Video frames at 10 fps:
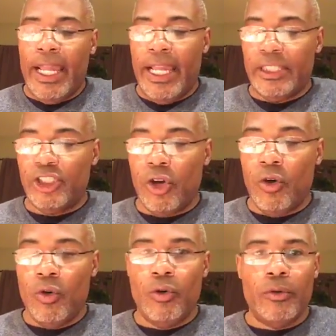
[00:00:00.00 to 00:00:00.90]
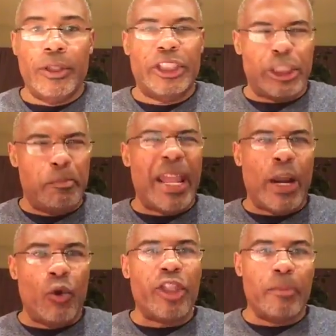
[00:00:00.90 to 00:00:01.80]
And so just bear
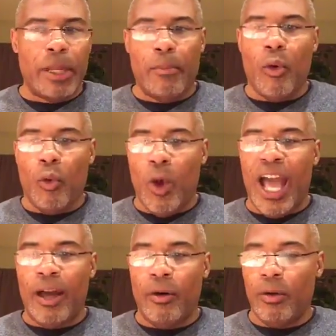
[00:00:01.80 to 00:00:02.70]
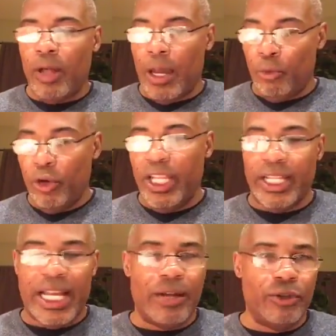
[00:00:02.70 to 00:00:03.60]
with me while I'm
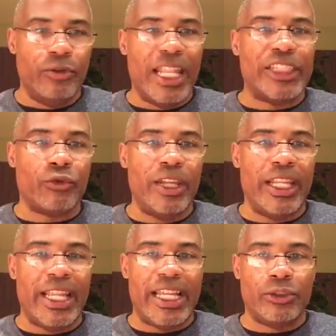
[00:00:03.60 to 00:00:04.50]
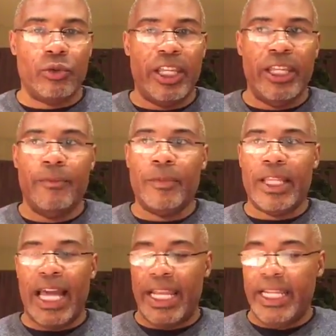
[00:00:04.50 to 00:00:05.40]
reading. I'll do less reading as we
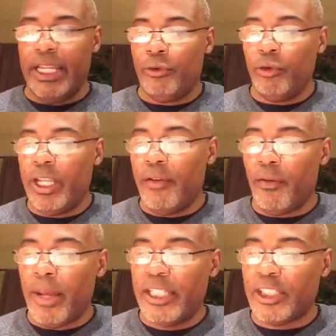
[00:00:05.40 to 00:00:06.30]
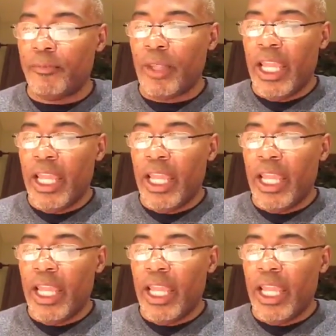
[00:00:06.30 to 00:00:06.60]
kind of get through the information.